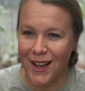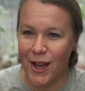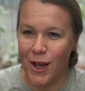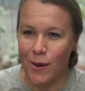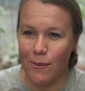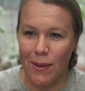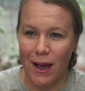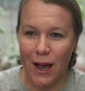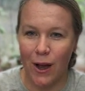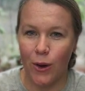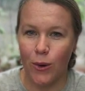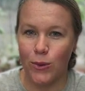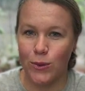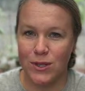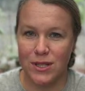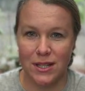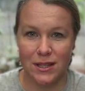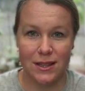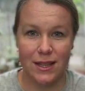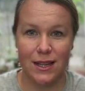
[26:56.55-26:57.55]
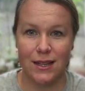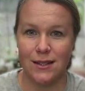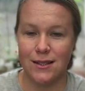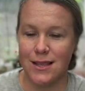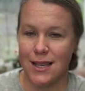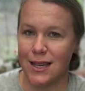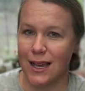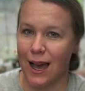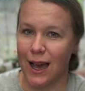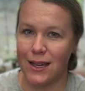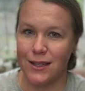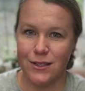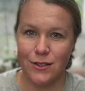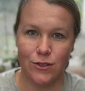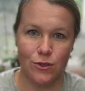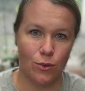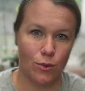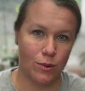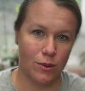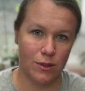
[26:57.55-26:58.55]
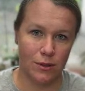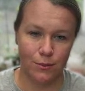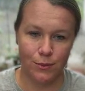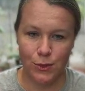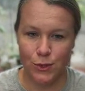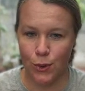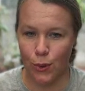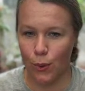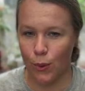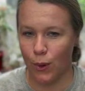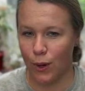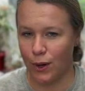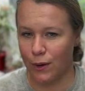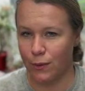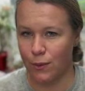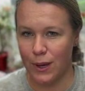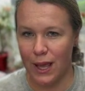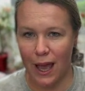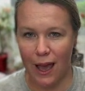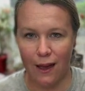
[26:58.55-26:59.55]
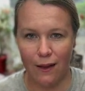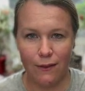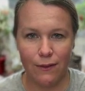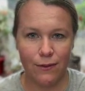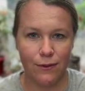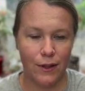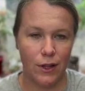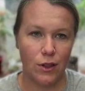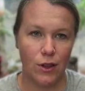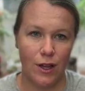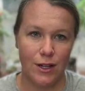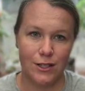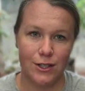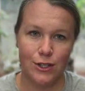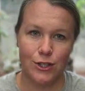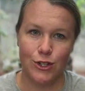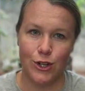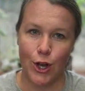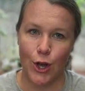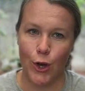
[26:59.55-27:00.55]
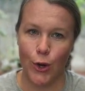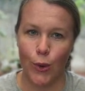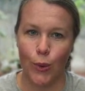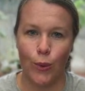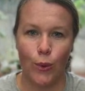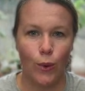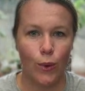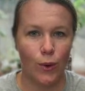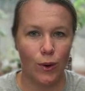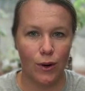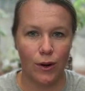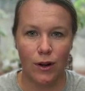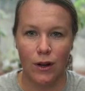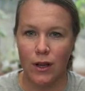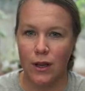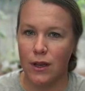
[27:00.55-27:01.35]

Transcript: about things like ice storms or if we have a lot of snow or